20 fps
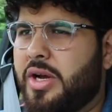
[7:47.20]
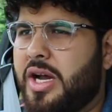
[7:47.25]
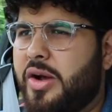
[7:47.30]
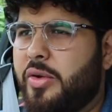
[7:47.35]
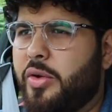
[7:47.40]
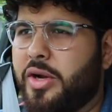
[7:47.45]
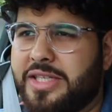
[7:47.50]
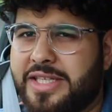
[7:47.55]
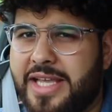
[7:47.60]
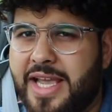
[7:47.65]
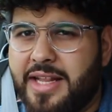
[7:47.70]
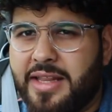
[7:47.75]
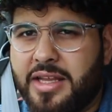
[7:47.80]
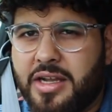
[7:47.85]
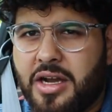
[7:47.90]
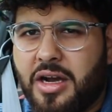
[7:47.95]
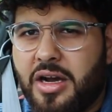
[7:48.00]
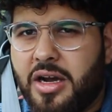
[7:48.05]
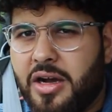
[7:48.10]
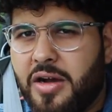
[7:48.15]
I would take the
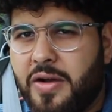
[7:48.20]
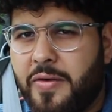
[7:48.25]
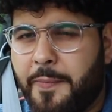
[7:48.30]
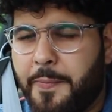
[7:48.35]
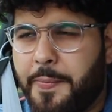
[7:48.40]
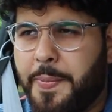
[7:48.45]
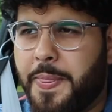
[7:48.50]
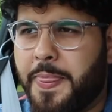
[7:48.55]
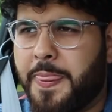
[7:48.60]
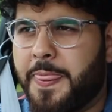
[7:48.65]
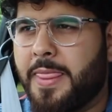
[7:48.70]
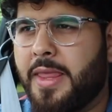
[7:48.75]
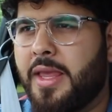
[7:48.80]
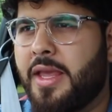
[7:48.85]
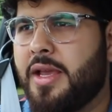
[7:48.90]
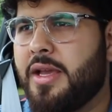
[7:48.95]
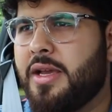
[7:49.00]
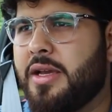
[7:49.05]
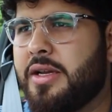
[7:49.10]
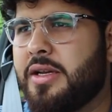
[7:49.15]
car
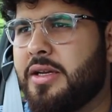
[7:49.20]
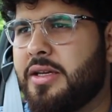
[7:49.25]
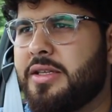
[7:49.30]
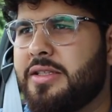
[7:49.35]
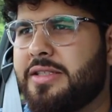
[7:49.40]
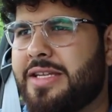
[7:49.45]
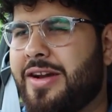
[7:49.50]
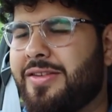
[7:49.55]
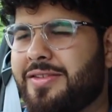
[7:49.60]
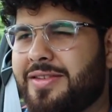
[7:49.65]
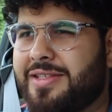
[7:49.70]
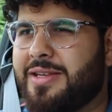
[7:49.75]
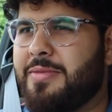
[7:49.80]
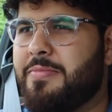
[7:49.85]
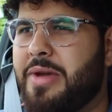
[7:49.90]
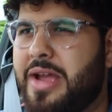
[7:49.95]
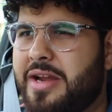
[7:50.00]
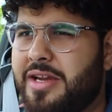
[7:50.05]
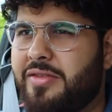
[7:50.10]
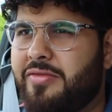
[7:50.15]
down to
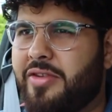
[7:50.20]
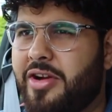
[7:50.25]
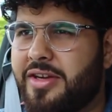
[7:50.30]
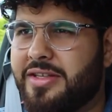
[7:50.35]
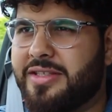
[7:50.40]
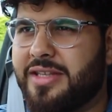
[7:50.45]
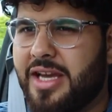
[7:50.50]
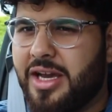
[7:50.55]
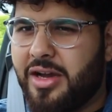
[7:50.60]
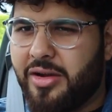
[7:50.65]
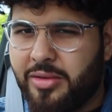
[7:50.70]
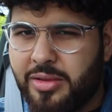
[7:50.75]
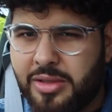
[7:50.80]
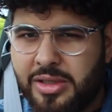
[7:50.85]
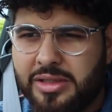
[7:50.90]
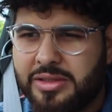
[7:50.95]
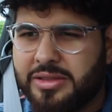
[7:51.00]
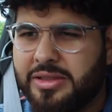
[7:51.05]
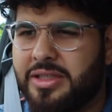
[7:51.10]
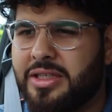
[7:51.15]
some bendy roads now,
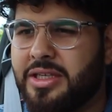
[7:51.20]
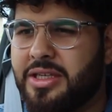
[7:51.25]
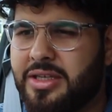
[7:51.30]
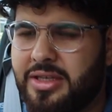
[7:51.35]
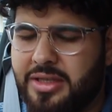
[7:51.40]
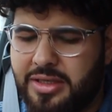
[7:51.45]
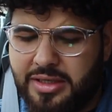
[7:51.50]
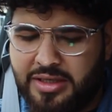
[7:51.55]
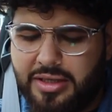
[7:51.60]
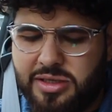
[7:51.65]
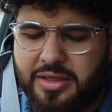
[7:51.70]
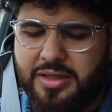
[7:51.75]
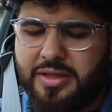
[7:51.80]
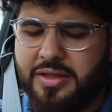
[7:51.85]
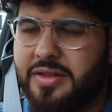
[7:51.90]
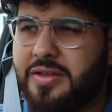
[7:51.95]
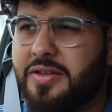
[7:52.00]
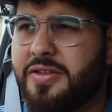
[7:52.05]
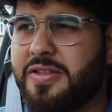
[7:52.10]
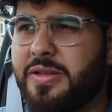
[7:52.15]

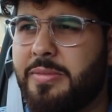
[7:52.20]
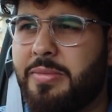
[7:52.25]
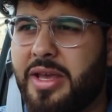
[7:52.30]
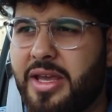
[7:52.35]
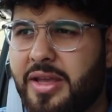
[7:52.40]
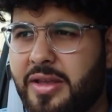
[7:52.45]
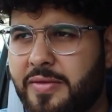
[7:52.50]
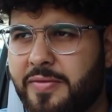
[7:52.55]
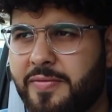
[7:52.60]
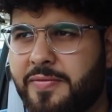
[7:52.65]
because the